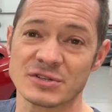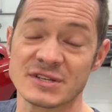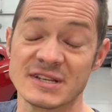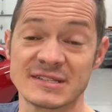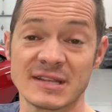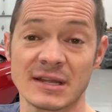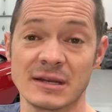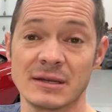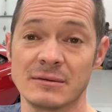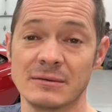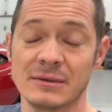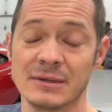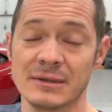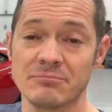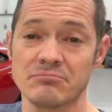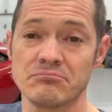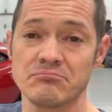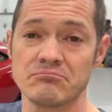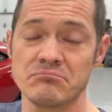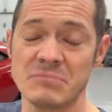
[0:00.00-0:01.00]
He said,
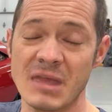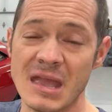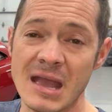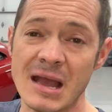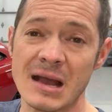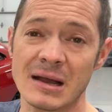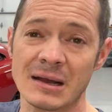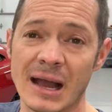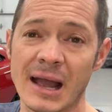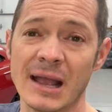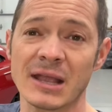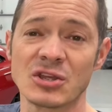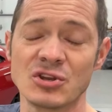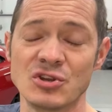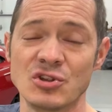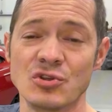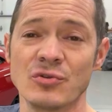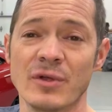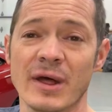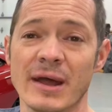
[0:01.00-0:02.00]
yeah, I could do